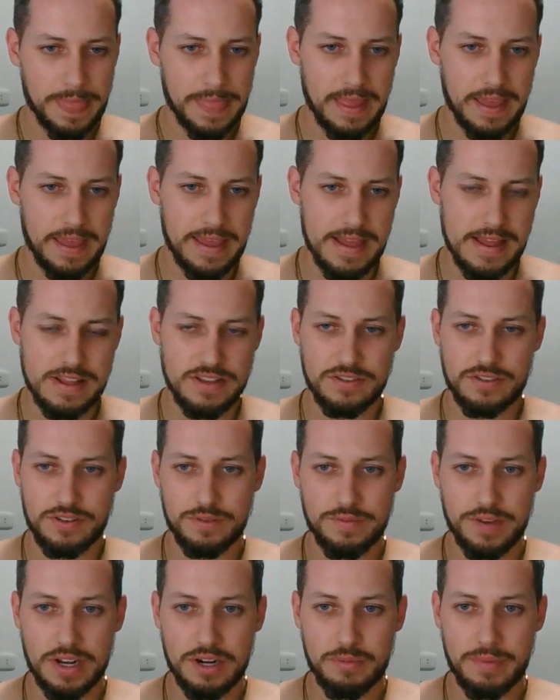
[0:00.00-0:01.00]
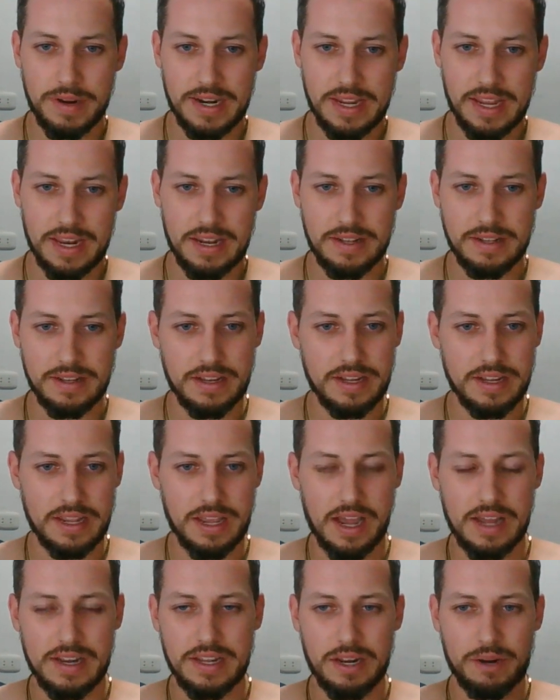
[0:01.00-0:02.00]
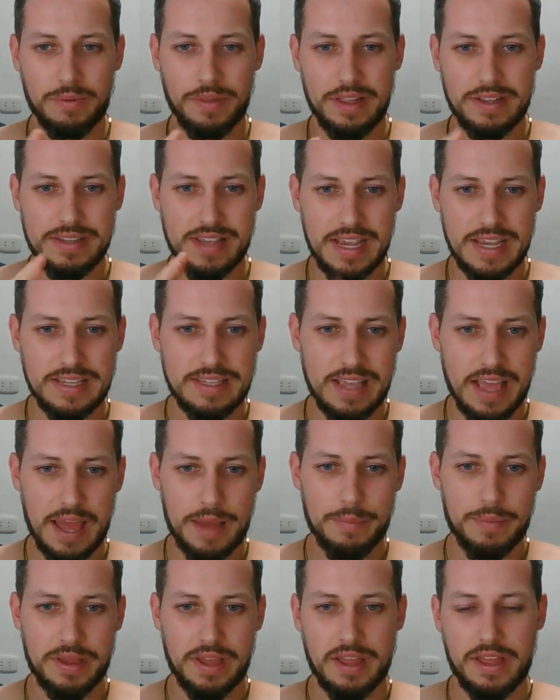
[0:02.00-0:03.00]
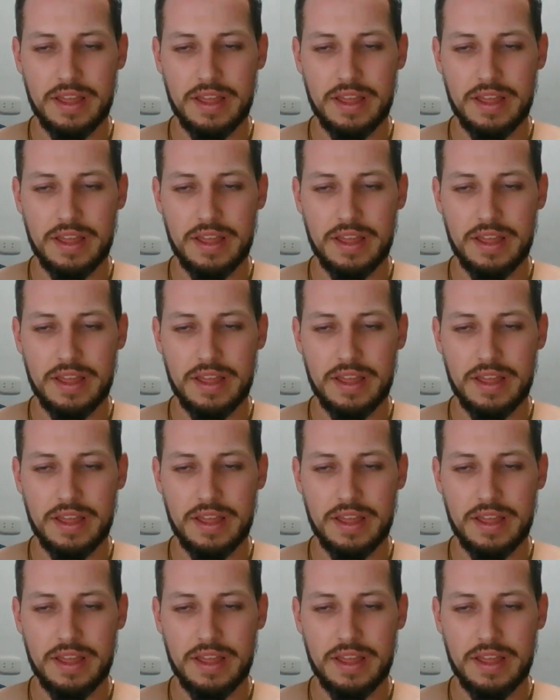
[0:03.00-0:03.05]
And so find a way to get in contact with us ASAP